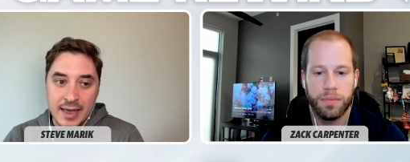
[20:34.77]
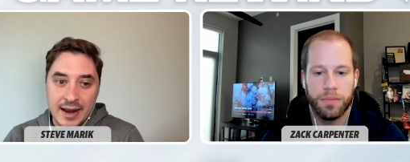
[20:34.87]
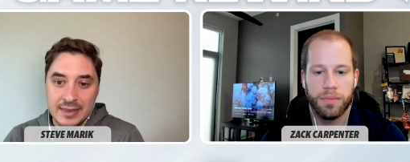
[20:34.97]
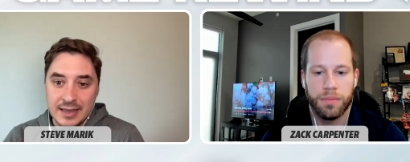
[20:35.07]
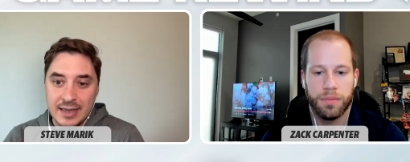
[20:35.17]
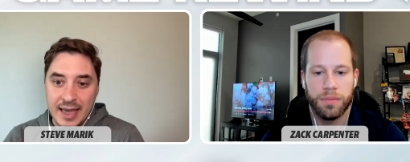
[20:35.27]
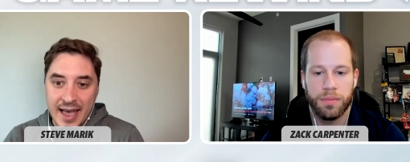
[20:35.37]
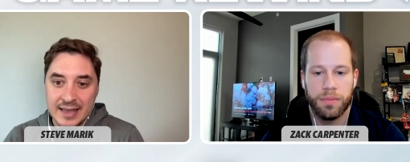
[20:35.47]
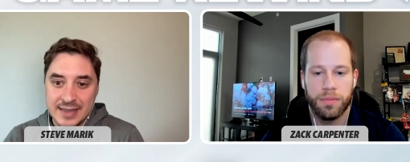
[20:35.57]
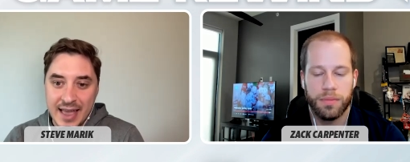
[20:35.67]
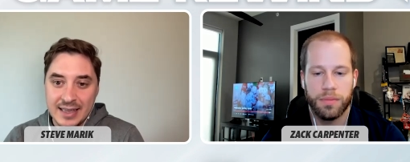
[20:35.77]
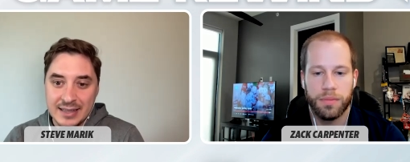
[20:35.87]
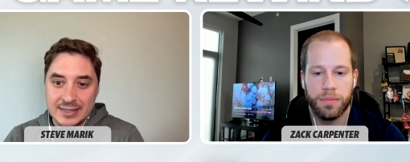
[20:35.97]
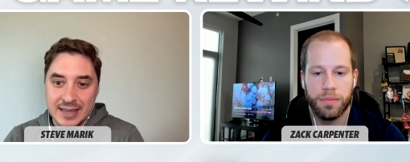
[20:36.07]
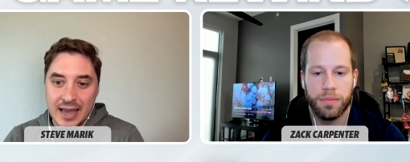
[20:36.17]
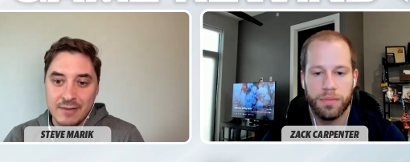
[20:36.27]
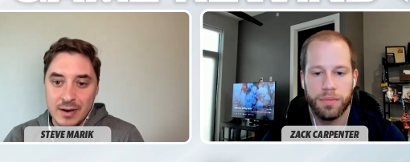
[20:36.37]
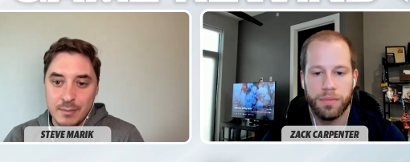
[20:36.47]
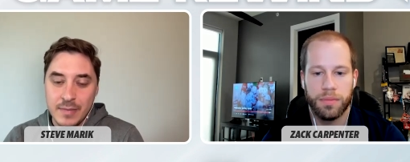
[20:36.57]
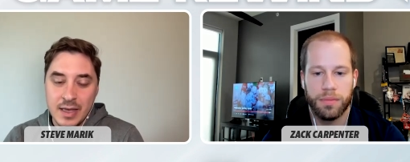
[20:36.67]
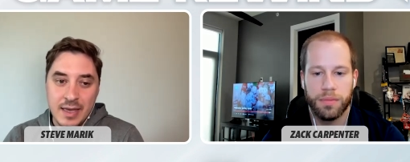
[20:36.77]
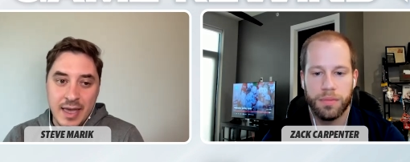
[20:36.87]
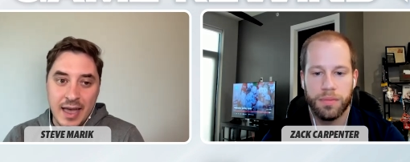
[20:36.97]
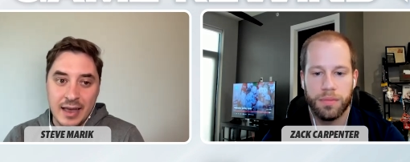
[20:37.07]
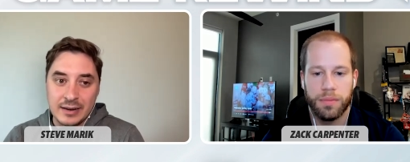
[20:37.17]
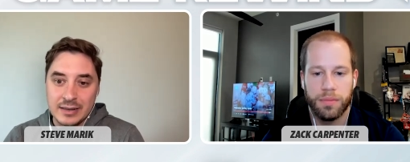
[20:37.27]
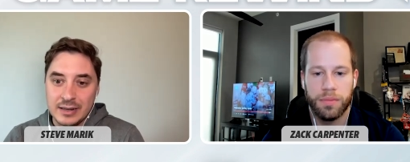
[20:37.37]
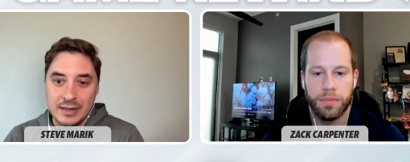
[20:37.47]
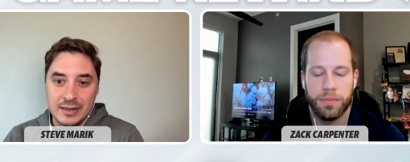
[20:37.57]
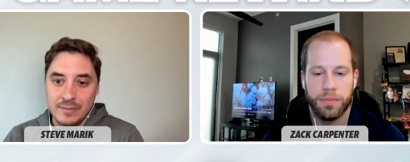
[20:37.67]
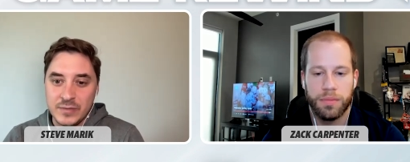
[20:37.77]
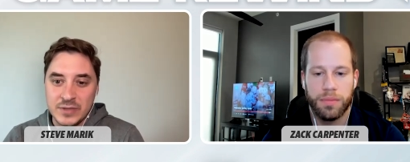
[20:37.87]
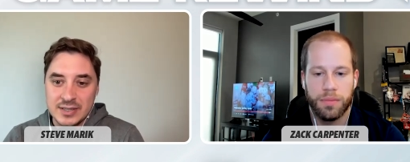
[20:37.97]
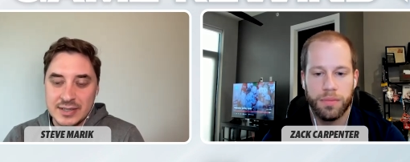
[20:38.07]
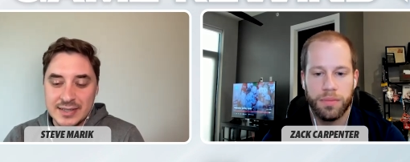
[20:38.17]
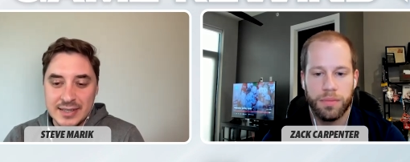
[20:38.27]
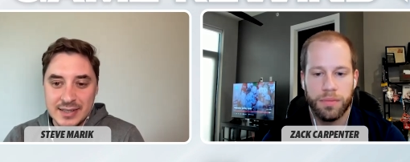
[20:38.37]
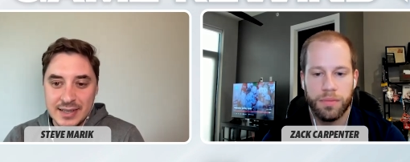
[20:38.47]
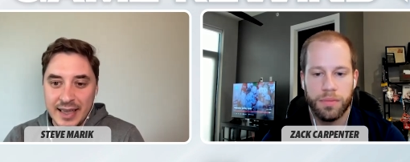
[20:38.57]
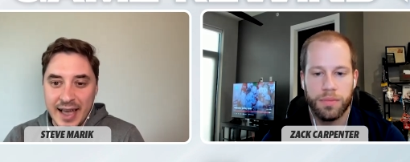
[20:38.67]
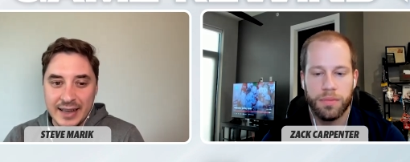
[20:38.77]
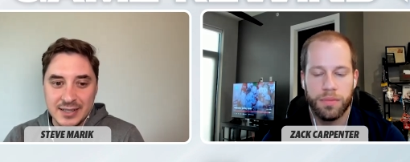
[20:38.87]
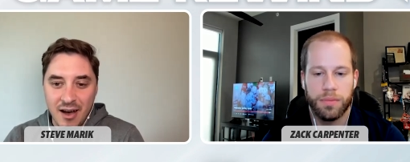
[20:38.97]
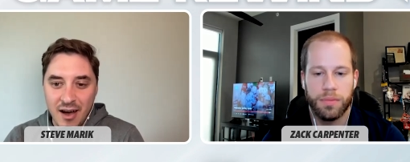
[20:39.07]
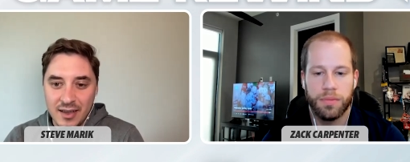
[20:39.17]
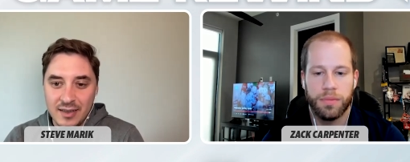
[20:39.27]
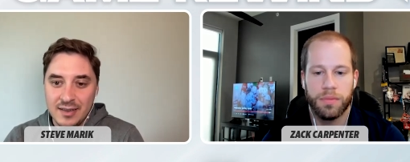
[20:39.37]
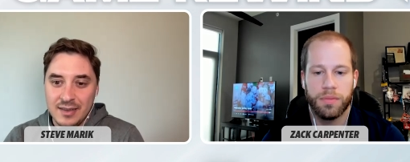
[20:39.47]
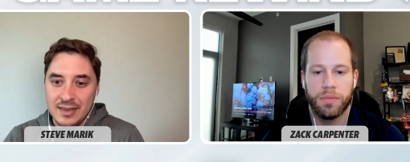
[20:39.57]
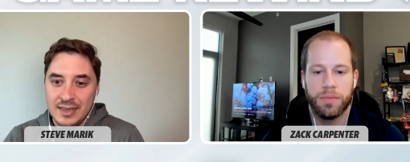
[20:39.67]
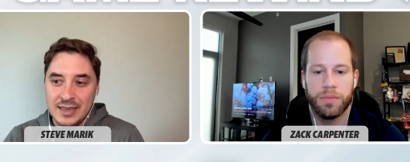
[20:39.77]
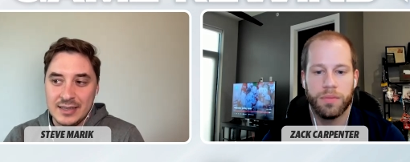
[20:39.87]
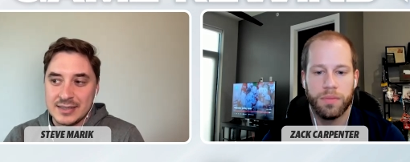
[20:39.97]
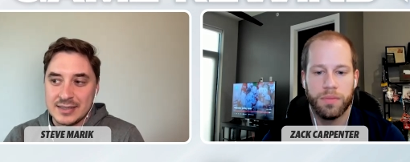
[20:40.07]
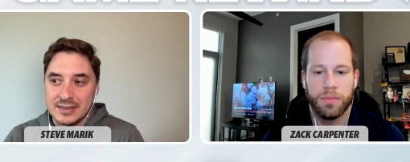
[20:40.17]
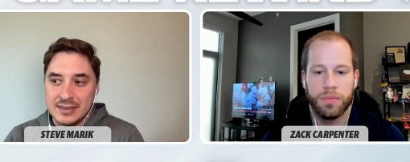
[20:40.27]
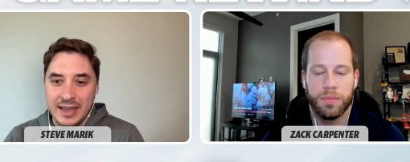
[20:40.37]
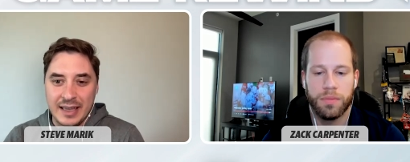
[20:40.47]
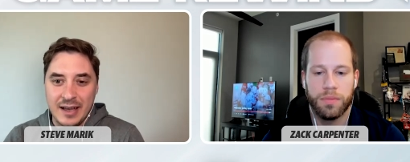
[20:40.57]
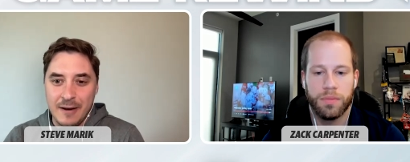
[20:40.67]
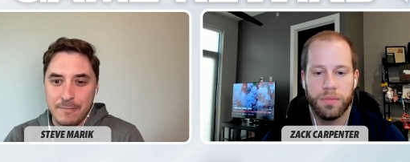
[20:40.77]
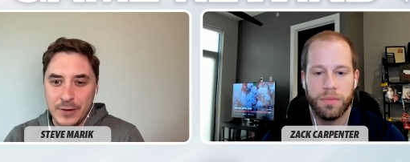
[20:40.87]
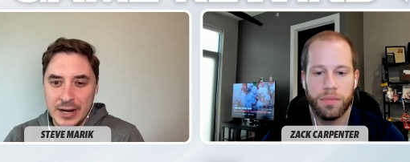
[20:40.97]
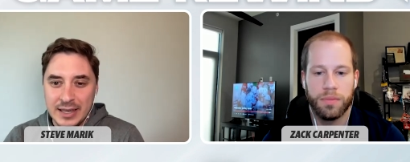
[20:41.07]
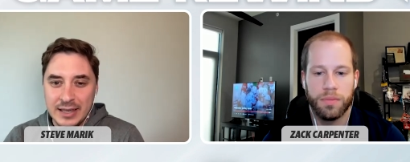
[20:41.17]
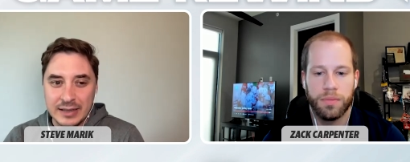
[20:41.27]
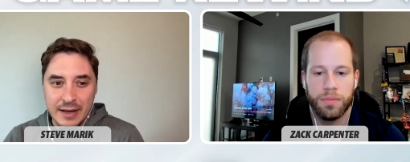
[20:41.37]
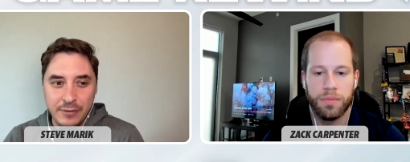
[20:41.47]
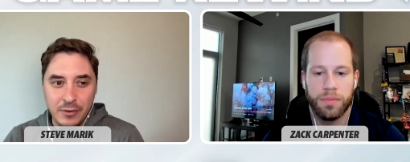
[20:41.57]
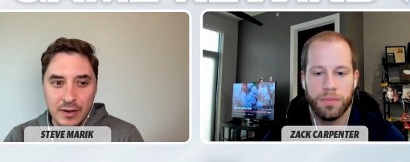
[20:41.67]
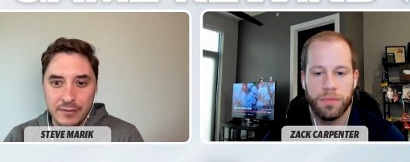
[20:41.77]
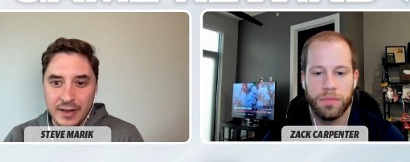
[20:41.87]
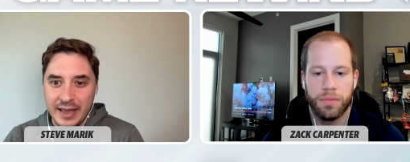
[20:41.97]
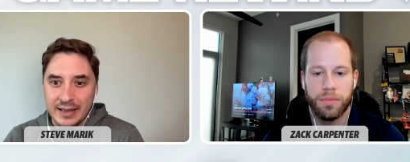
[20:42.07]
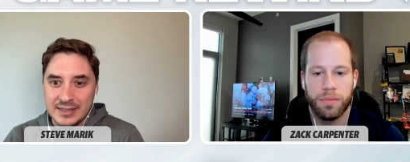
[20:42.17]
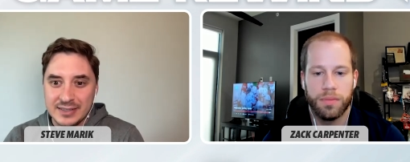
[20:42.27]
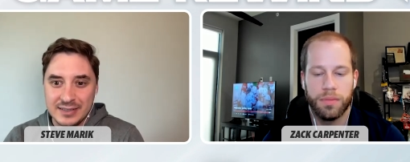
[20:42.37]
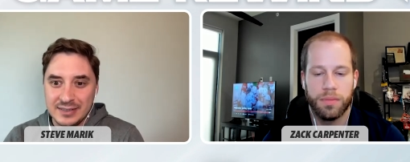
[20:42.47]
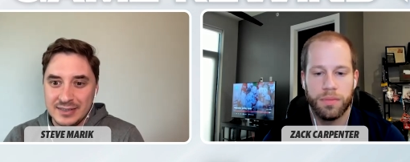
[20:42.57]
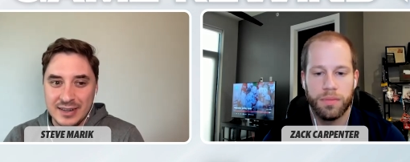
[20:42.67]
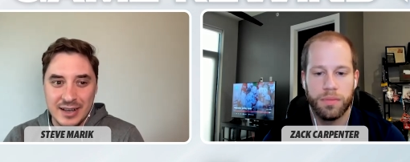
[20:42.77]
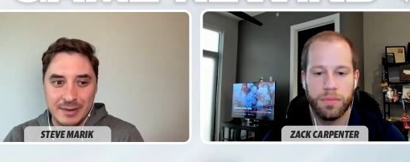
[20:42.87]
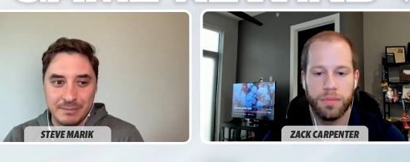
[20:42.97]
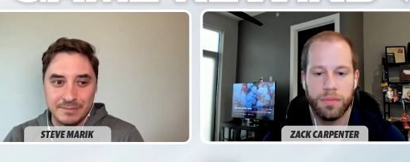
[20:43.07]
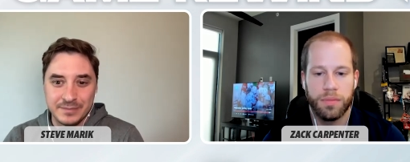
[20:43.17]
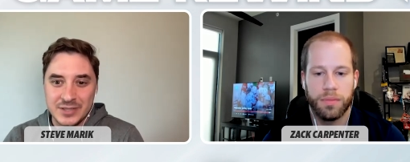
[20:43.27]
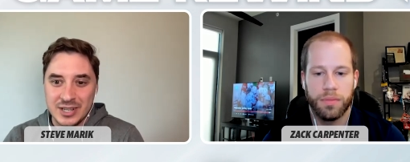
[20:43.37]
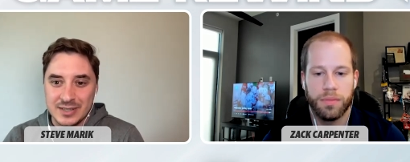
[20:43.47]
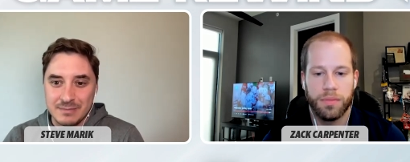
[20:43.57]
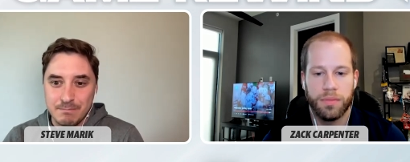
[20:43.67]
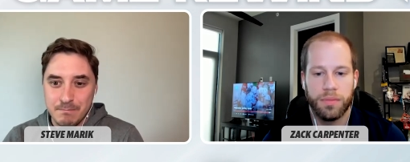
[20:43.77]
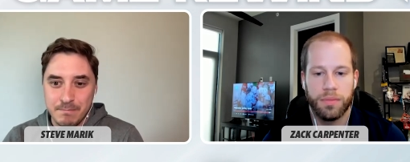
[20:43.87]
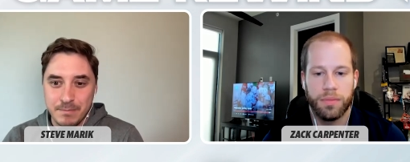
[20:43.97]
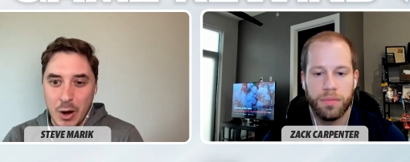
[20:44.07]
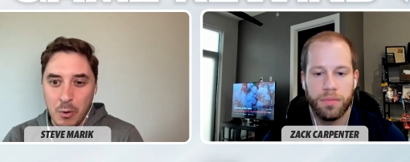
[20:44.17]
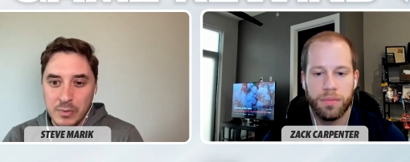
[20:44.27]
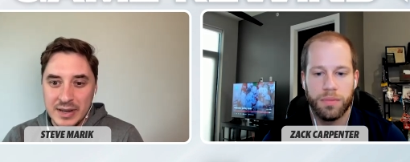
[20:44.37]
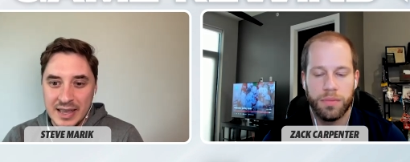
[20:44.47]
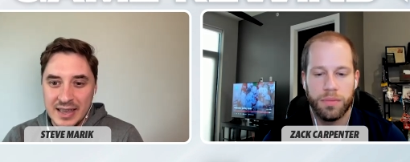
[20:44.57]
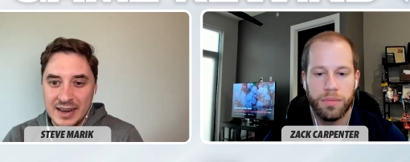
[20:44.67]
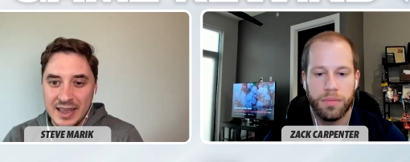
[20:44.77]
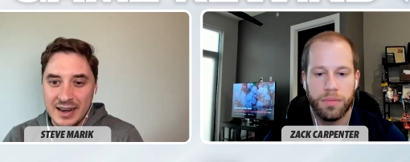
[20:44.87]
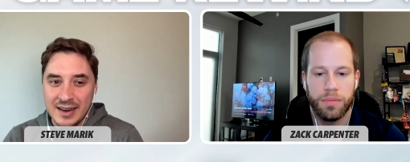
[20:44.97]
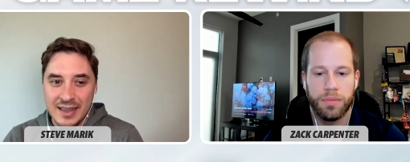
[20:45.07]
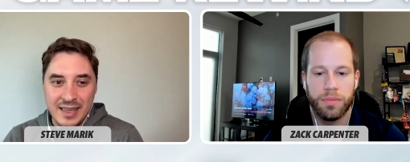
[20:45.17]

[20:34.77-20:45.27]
Speaker 1: and i think he has that inside of him and just listen to the guy talk he's like a freaky level of like um just honed in and